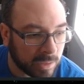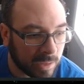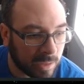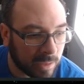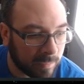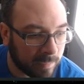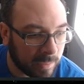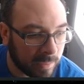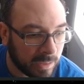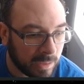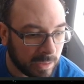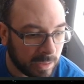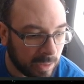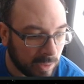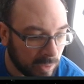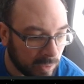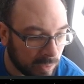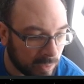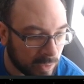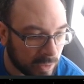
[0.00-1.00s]
to be
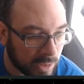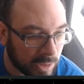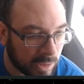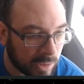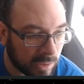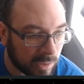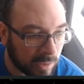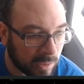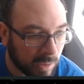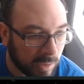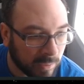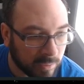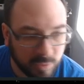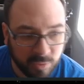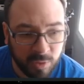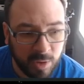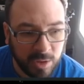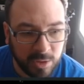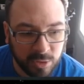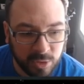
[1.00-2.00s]
huge here. I was
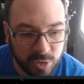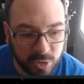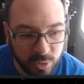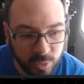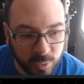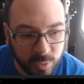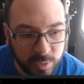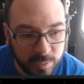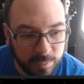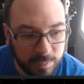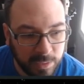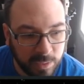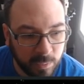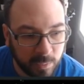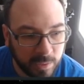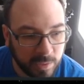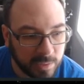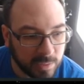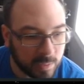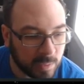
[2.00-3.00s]
trying Juke
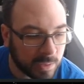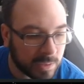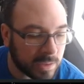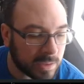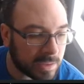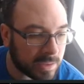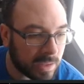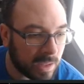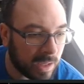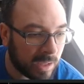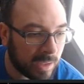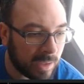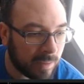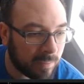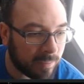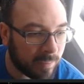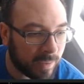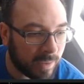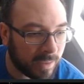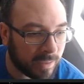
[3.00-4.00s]
B-Wings with this
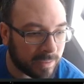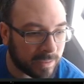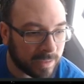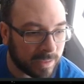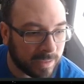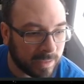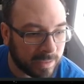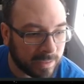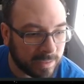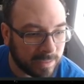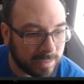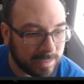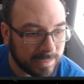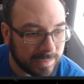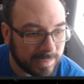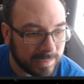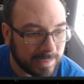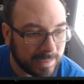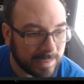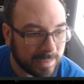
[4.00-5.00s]
lineup, but
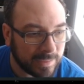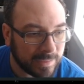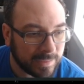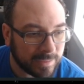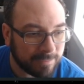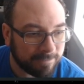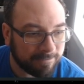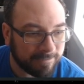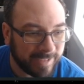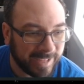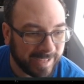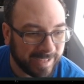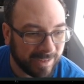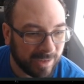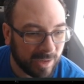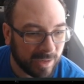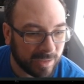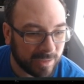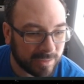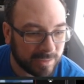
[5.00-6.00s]

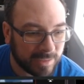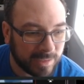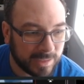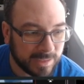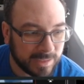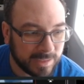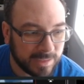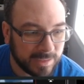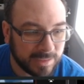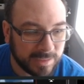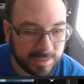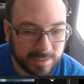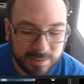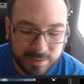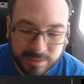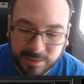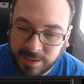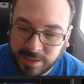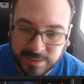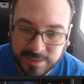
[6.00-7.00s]
yeah,
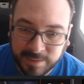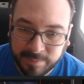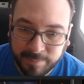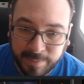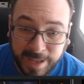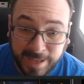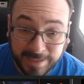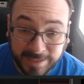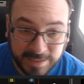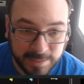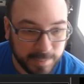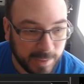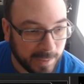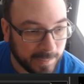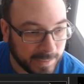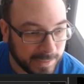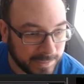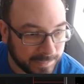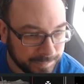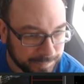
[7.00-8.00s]
that's a bad
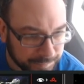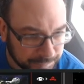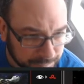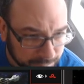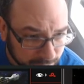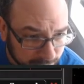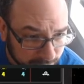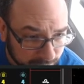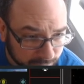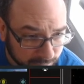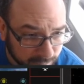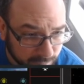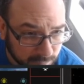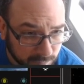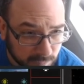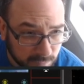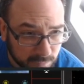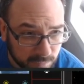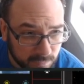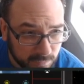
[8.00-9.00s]
experiment.
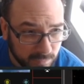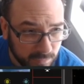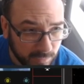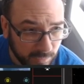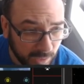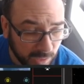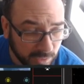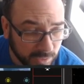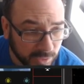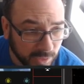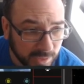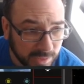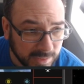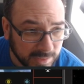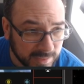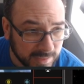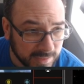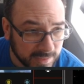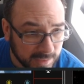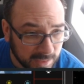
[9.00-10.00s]
So that
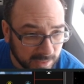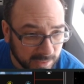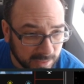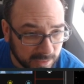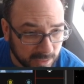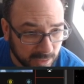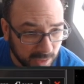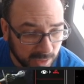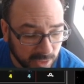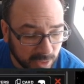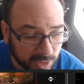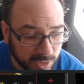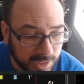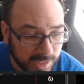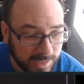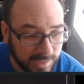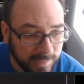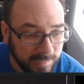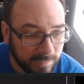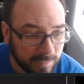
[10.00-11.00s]
gets us to
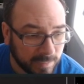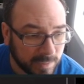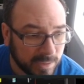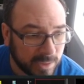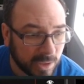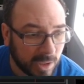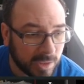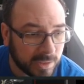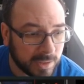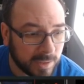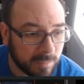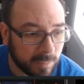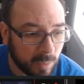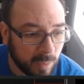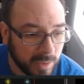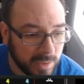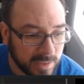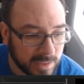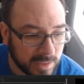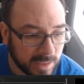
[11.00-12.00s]
190. Still got 10
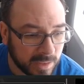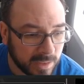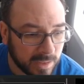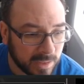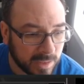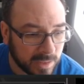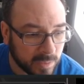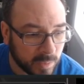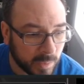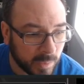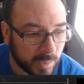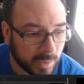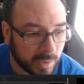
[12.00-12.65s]
points, and I think that's where we're going to